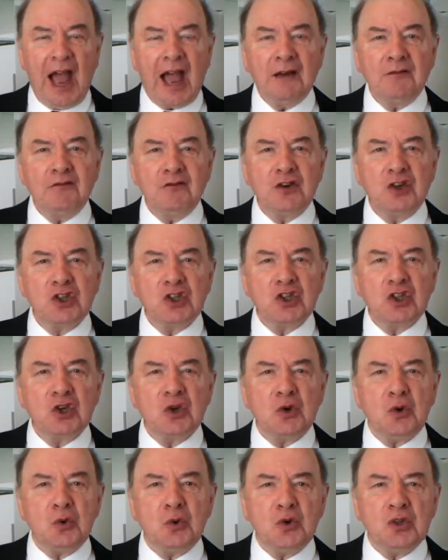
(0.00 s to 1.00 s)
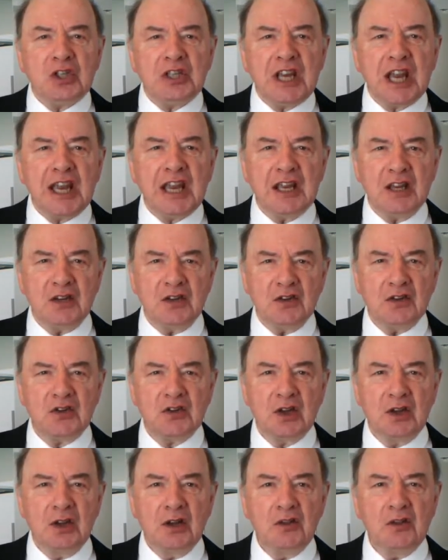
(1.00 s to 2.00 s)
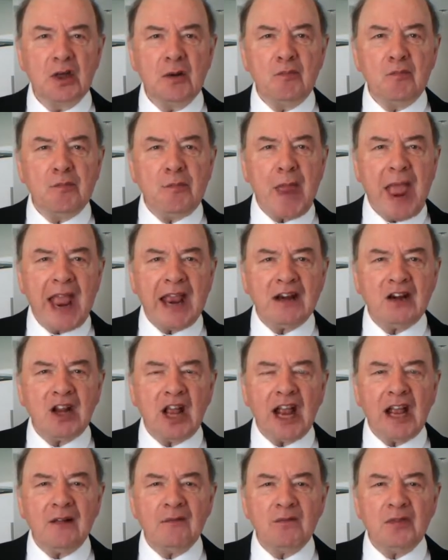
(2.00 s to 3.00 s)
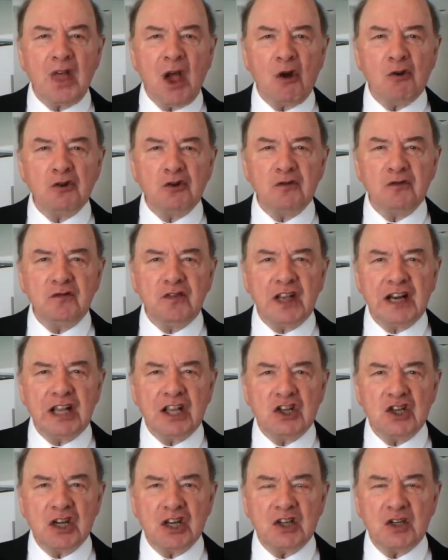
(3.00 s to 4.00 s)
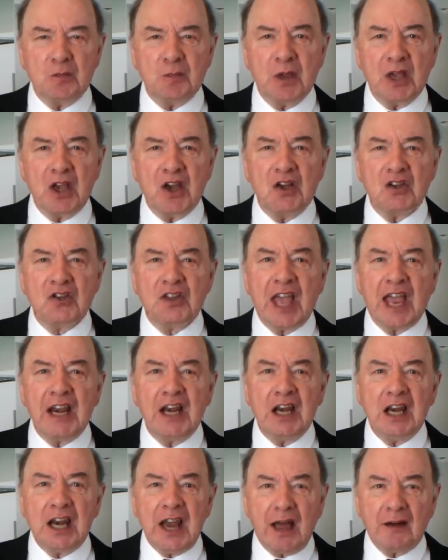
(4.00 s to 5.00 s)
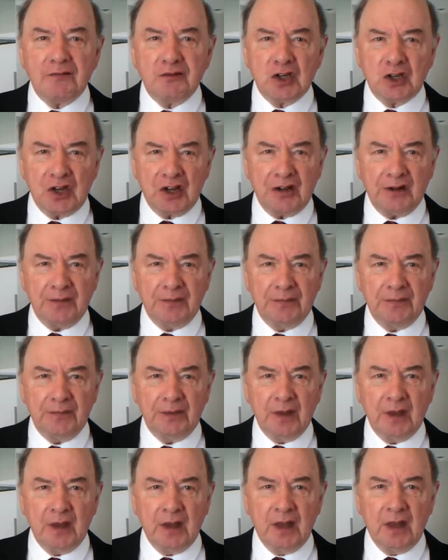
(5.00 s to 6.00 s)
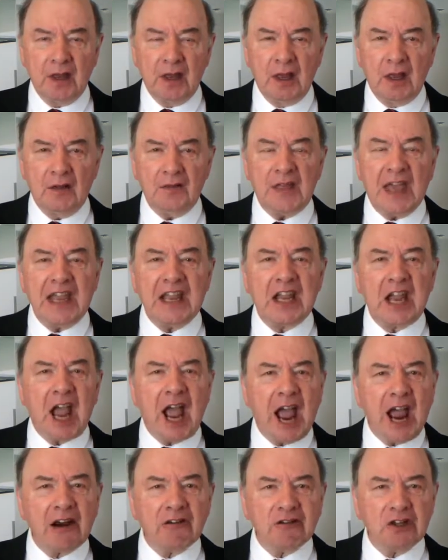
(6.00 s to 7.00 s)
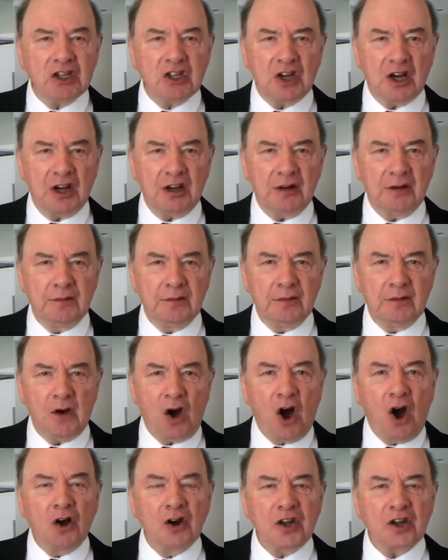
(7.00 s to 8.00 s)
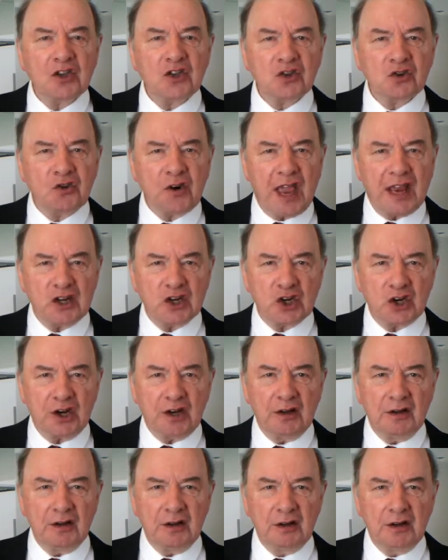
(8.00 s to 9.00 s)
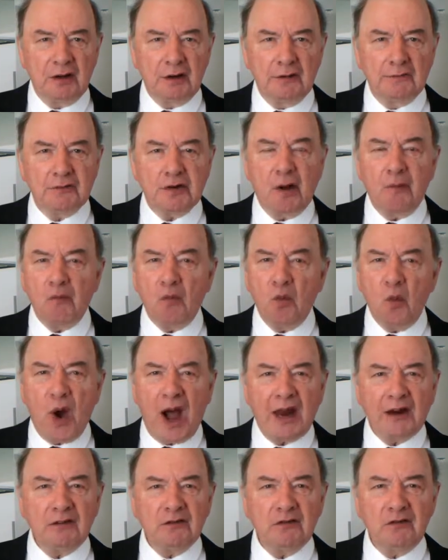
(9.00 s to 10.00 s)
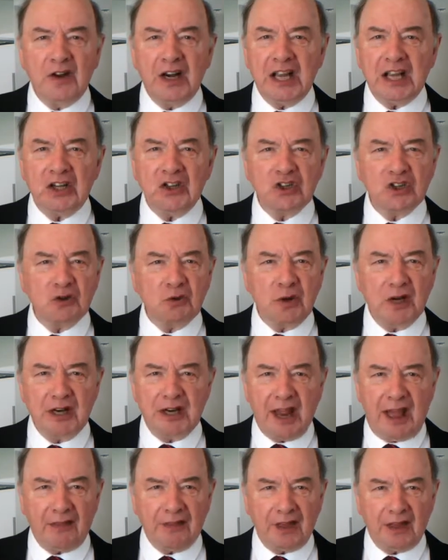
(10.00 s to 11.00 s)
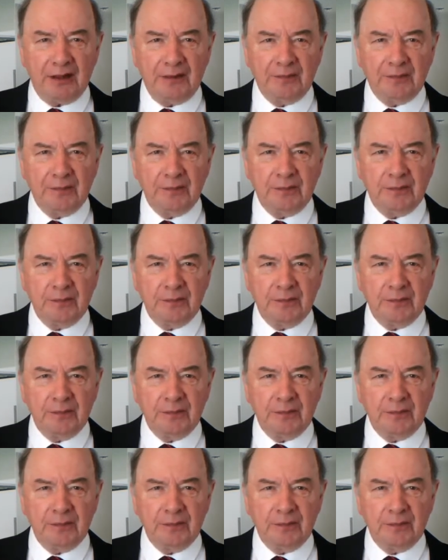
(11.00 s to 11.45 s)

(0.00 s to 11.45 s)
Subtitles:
And for 2 years, the men in those villages, because they loved her, they carried her on a stretcher from one village to another.